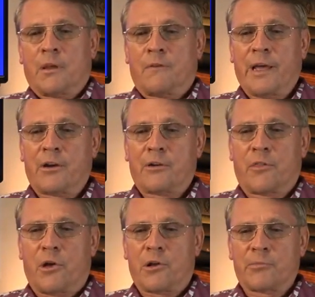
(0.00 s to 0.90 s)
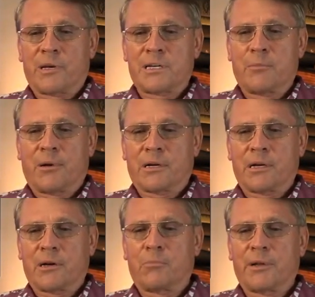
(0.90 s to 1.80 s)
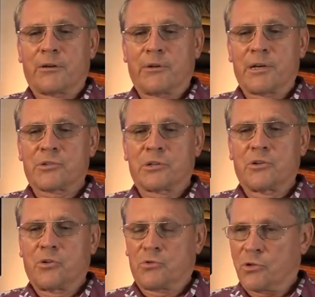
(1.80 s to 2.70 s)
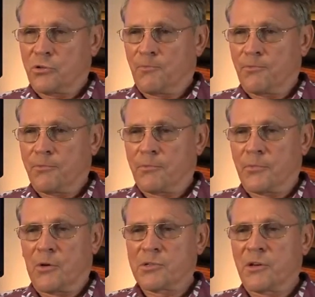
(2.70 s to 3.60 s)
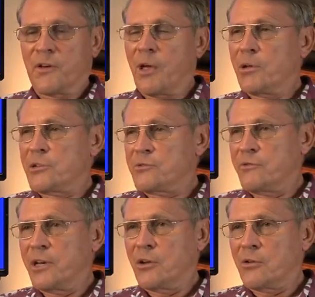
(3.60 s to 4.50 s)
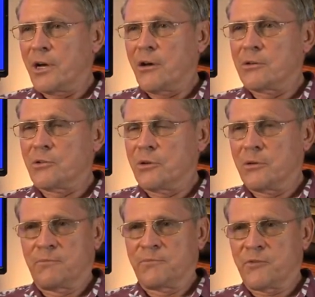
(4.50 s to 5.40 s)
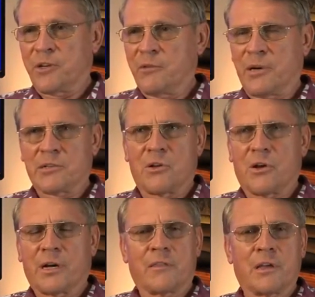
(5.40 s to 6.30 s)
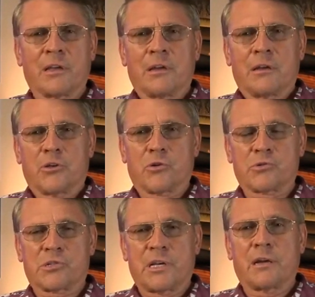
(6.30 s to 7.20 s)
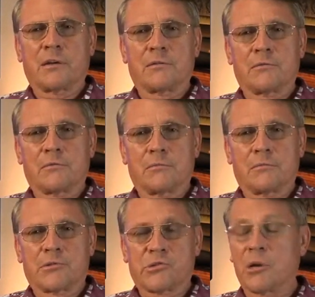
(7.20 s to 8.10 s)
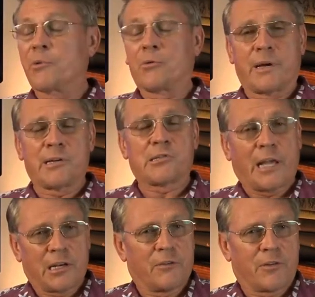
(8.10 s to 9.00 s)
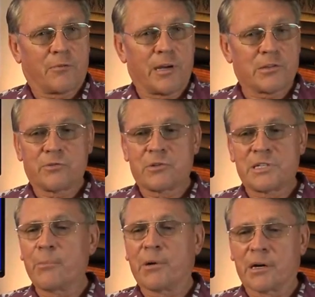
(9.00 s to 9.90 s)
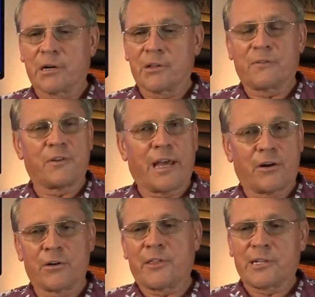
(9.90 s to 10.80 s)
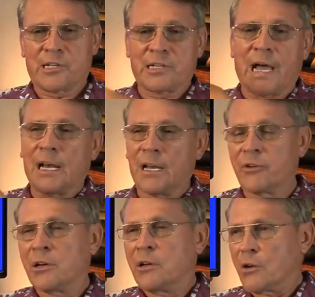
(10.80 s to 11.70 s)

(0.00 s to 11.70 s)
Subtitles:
Flat Earth, ultimate debunking, obliteration, YouTube. There is a fabulous video out. It's only 15 minutes long, I think. It shows 10 simple ways, scientific ways to debunk the flat earth. That's the title of it.